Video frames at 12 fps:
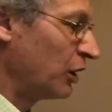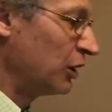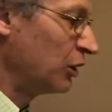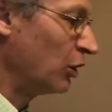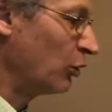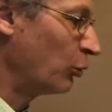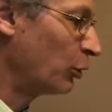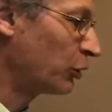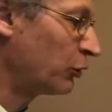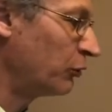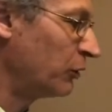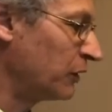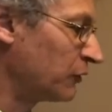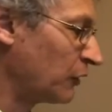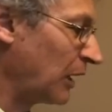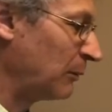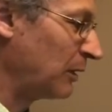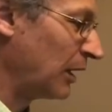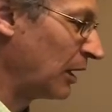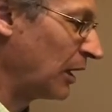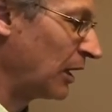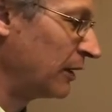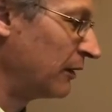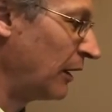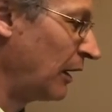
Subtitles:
you work through the assignment and